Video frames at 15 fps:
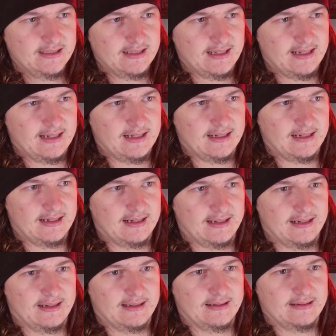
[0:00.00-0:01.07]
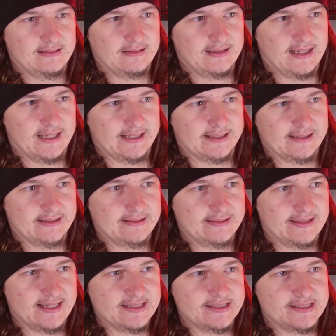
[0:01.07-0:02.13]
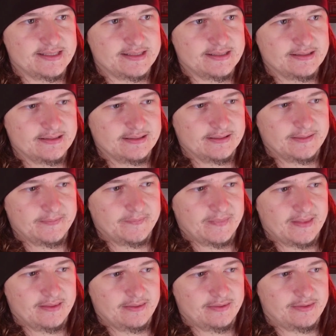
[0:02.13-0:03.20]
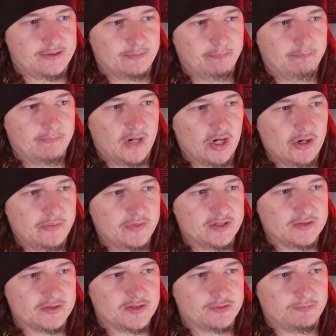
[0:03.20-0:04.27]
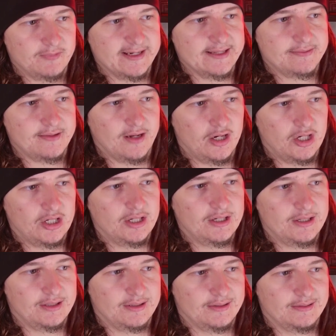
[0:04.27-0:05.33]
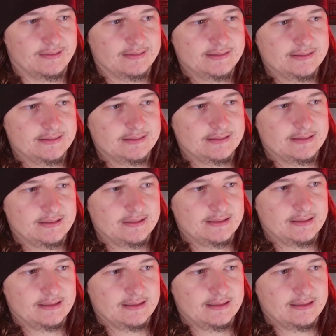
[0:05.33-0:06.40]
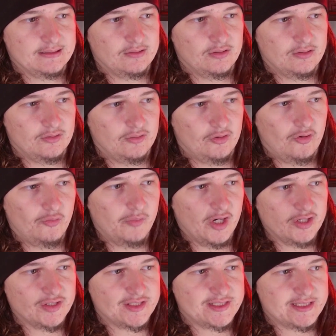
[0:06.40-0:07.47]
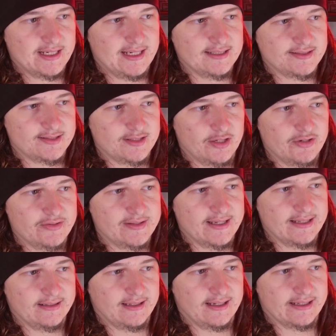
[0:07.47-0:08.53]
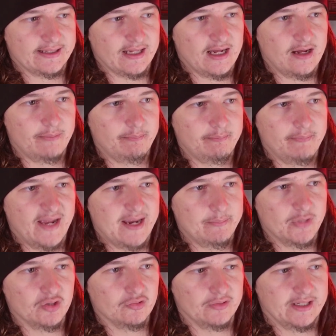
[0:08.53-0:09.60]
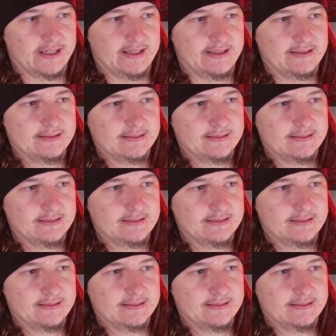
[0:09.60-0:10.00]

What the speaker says: like there's the moments with her almost as though they're like a memory,